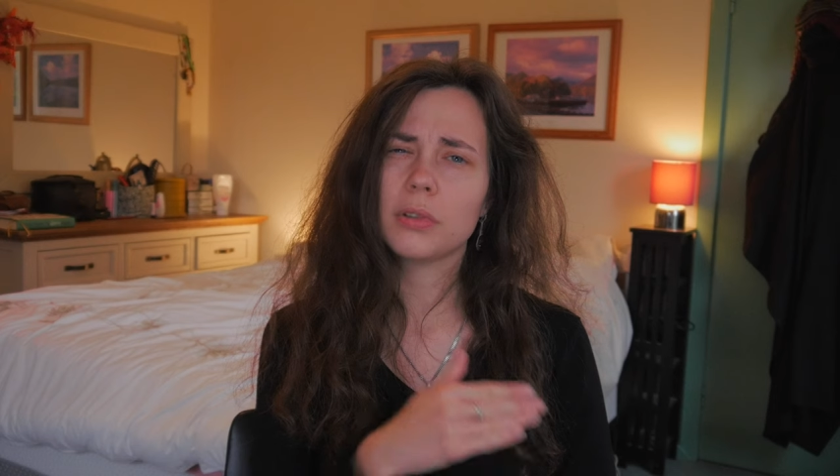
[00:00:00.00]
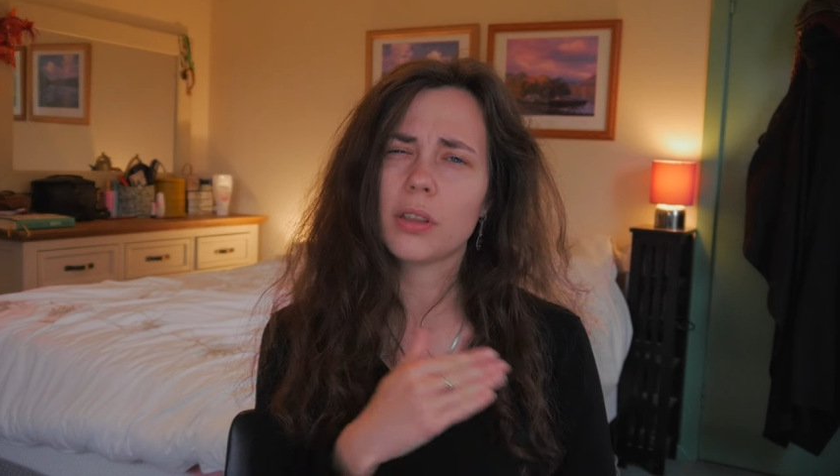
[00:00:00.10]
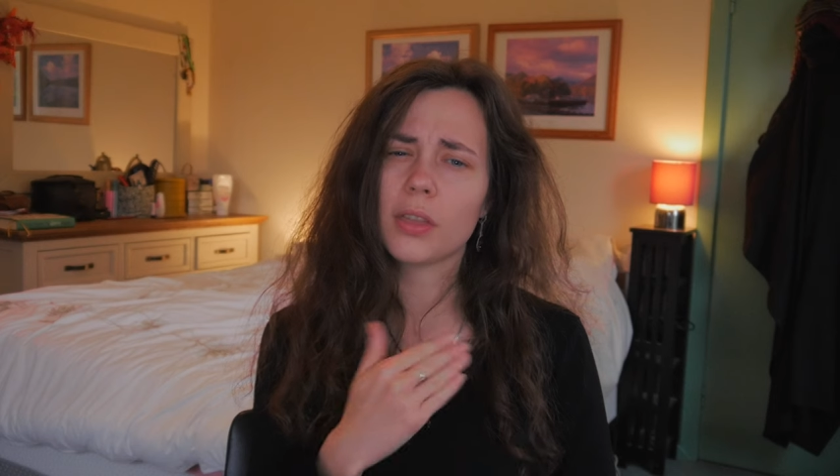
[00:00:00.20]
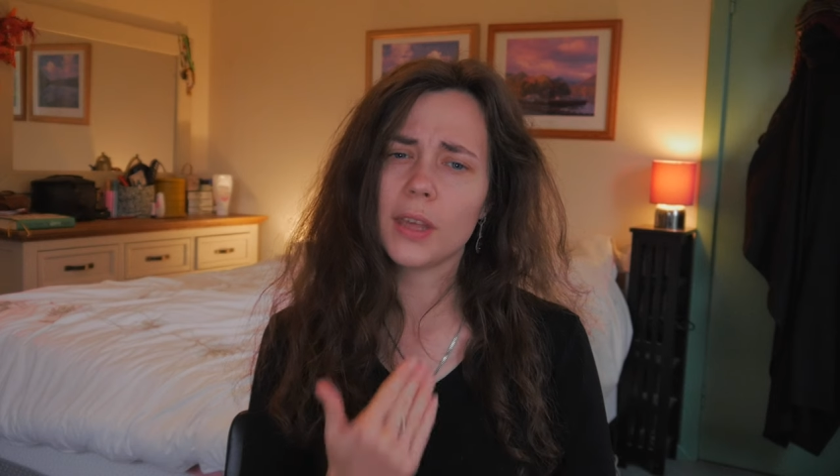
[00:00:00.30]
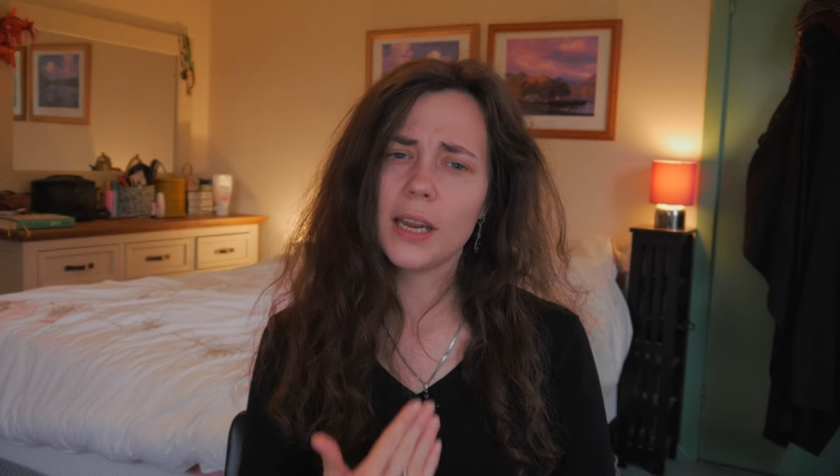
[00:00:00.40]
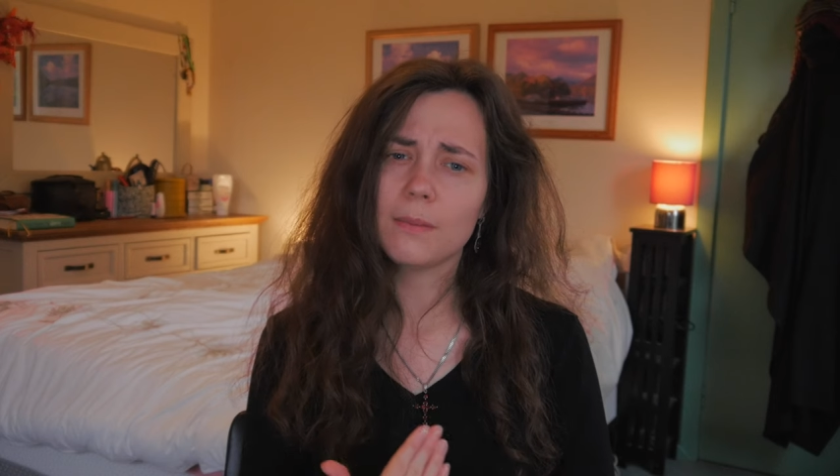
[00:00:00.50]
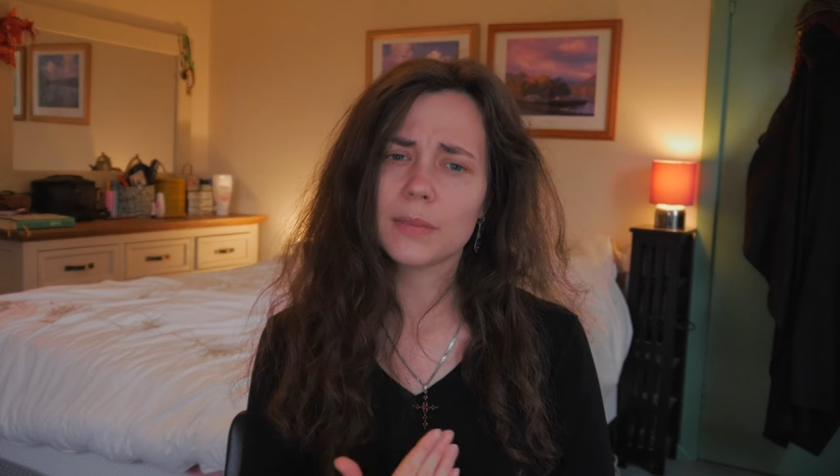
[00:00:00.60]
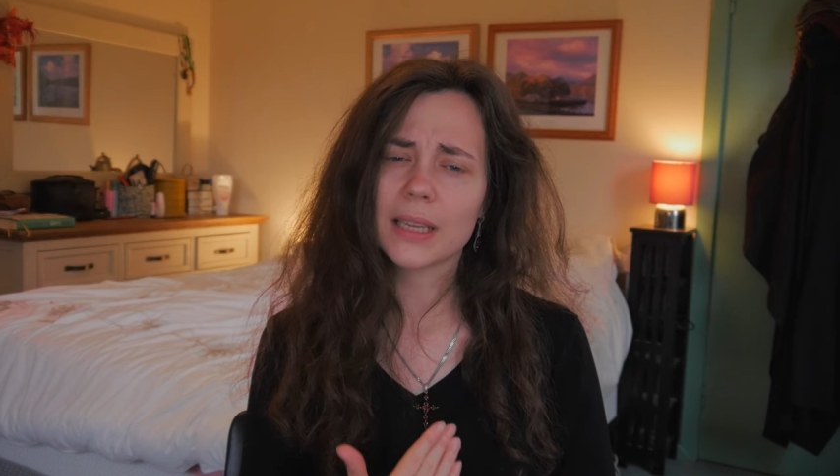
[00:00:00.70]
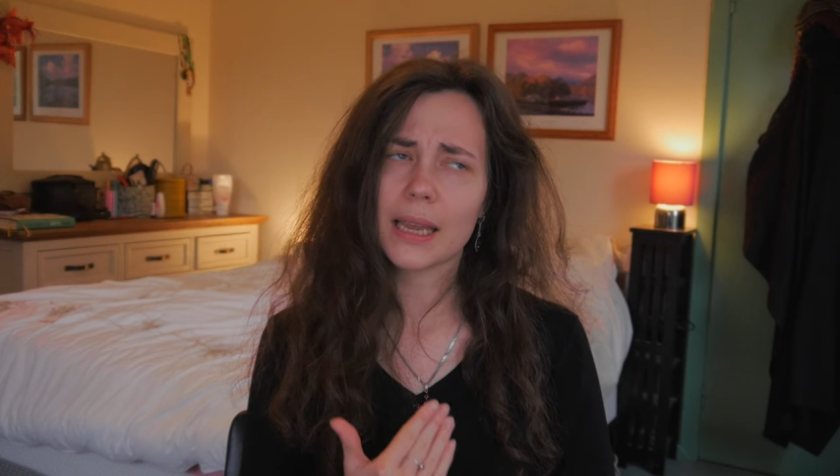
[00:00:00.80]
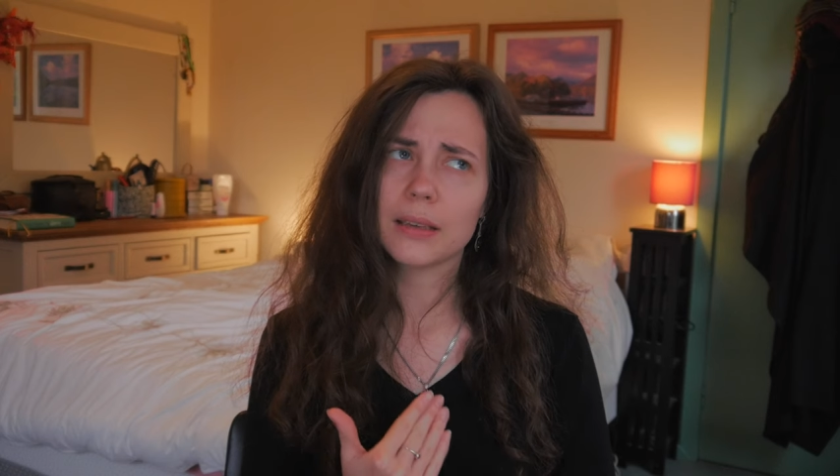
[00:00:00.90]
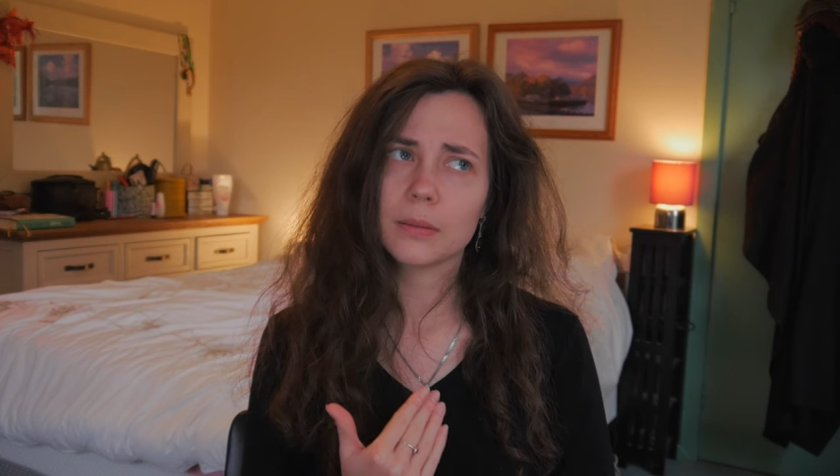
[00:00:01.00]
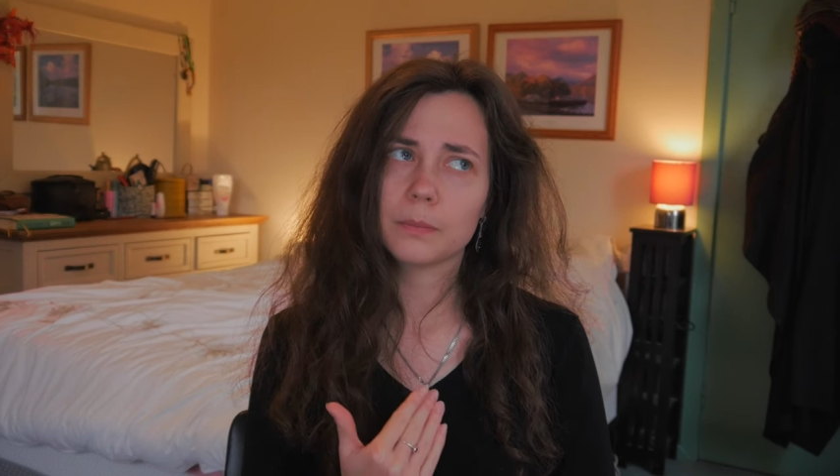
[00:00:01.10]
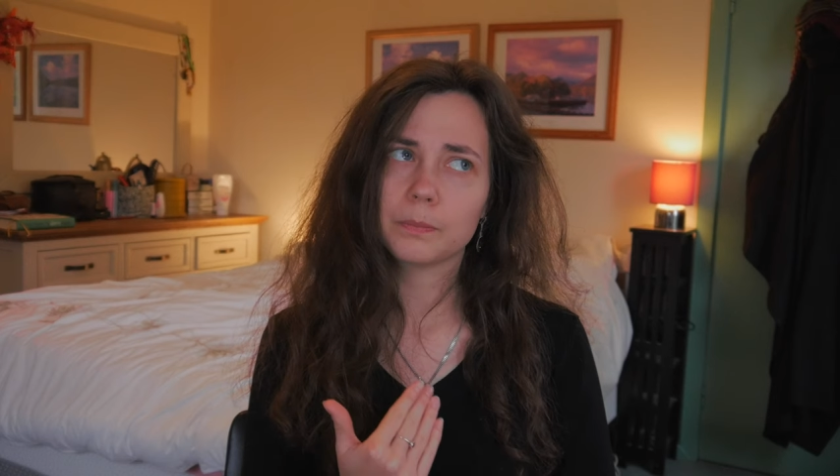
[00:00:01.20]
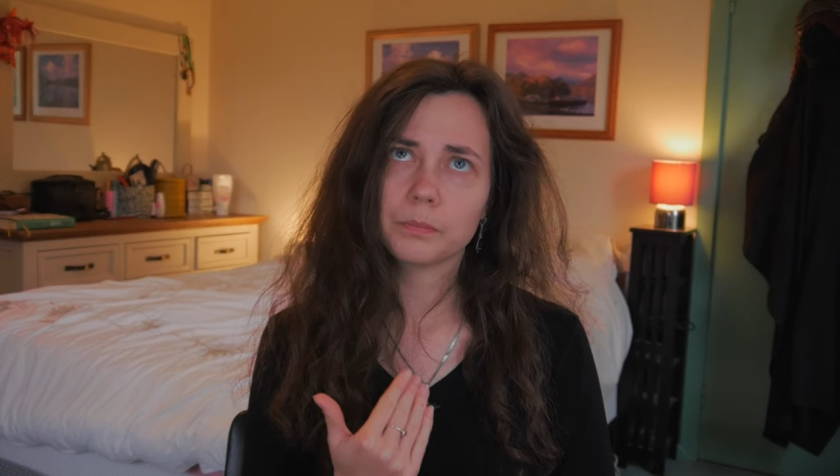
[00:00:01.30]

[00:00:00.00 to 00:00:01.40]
but the themes and